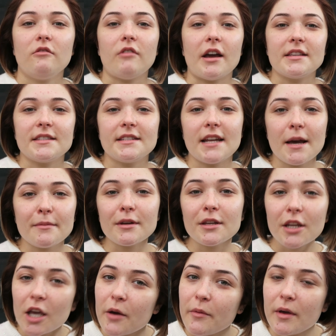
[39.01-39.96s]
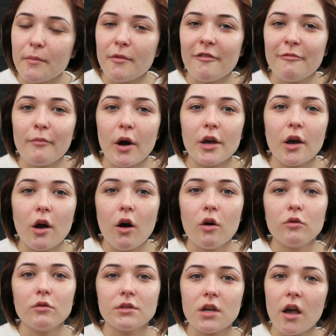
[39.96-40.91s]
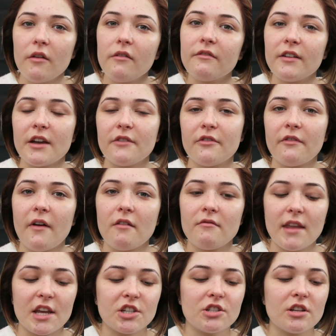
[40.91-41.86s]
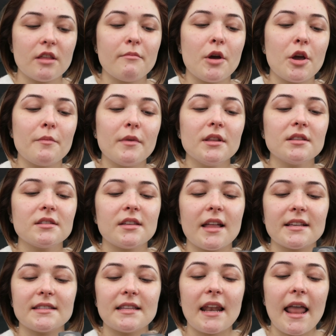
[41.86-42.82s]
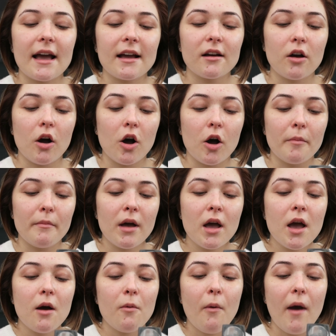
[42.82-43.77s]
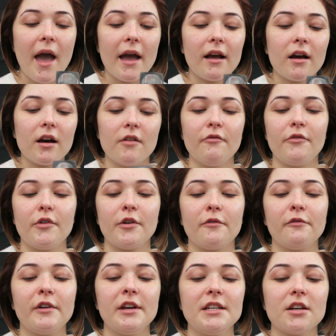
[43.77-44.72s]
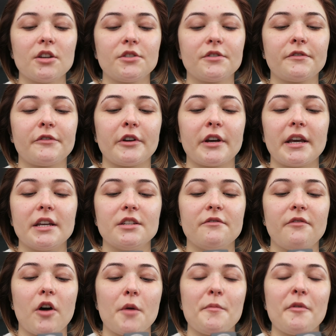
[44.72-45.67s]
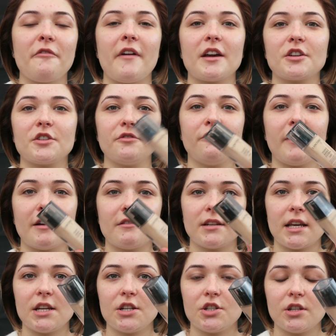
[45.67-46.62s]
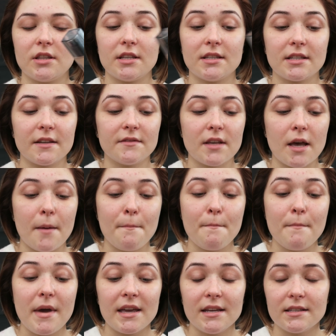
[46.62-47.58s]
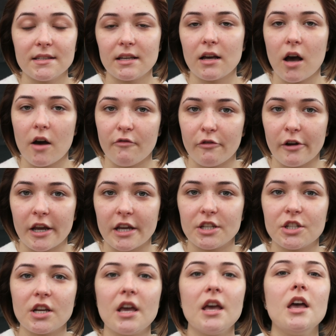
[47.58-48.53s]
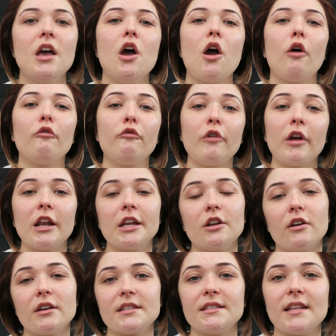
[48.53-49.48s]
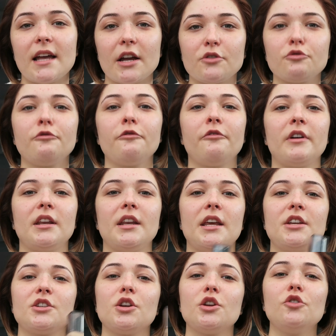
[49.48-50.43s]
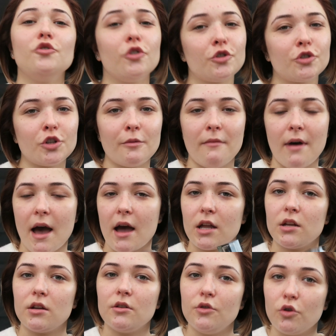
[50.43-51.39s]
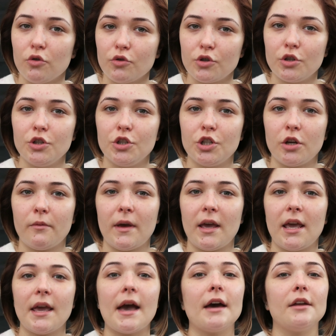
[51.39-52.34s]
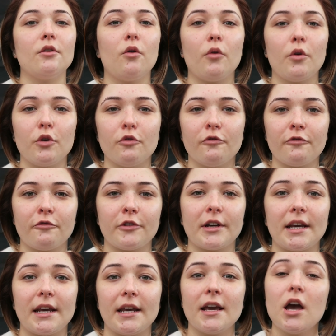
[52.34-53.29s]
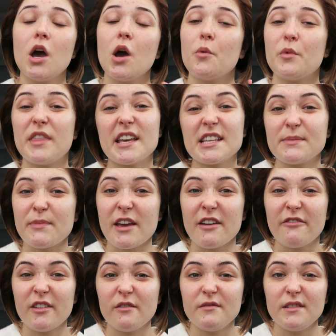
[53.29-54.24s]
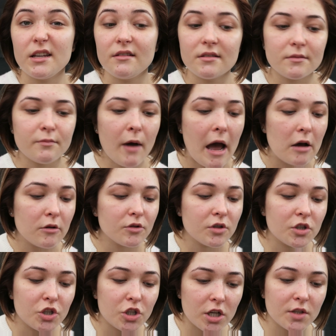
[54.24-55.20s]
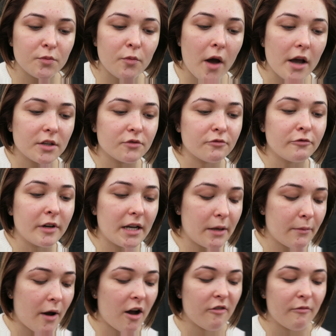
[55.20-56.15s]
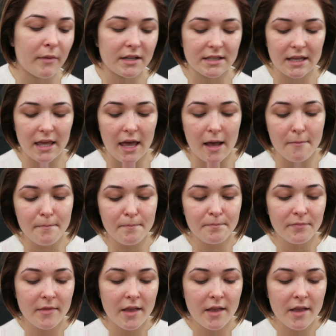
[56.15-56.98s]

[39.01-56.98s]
Right, so now I'm going to go in with my all-time favourite foundation at the moment. So that's the Lancome Wear and Comfort Retouch Free Divine Perfection Foundation. This gives amazing coverage, really nice natural finish, not too matte, not too dewy, and oil-free. With SPF 15 as well, so it just works really well with my skin.